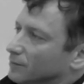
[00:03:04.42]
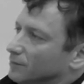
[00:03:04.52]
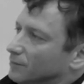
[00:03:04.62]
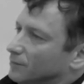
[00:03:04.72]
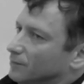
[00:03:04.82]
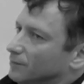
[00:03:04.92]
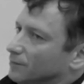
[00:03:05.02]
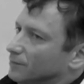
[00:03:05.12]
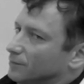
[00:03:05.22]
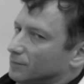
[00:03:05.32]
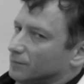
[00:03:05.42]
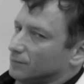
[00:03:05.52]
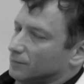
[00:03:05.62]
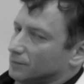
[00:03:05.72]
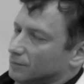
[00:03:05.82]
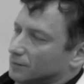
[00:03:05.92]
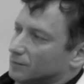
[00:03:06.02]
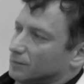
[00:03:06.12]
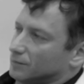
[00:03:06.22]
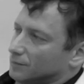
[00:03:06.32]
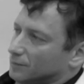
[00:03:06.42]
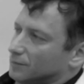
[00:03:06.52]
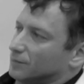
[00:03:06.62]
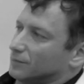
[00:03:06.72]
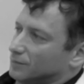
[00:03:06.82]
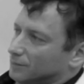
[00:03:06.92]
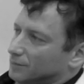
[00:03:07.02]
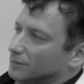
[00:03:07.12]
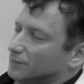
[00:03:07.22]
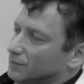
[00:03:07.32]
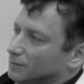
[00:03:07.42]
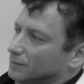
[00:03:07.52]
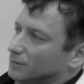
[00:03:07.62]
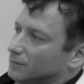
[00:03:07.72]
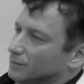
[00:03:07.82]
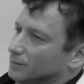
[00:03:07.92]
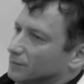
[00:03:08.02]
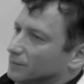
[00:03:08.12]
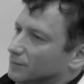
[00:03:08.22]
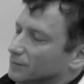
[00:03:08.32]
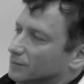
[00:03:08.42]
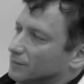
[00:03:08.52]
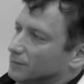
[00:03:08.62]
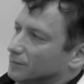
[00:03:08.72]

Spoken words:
(not speaking)